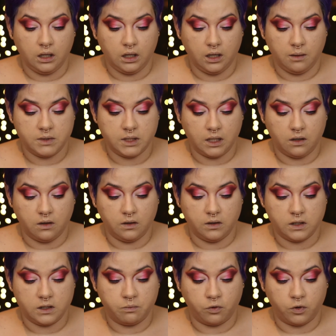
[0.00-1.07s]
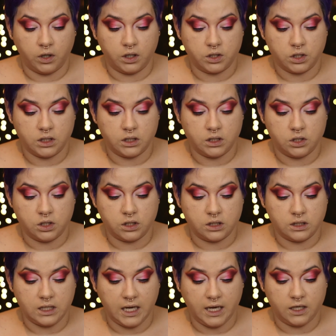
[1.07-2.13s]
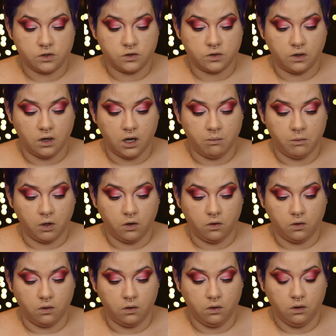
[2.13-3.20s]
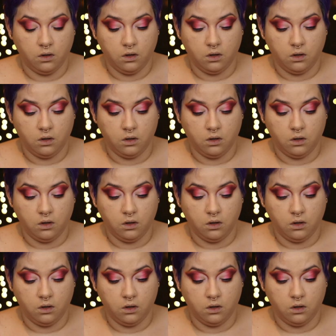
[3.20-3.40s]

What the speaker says: that comes out on this brush is just astronomical.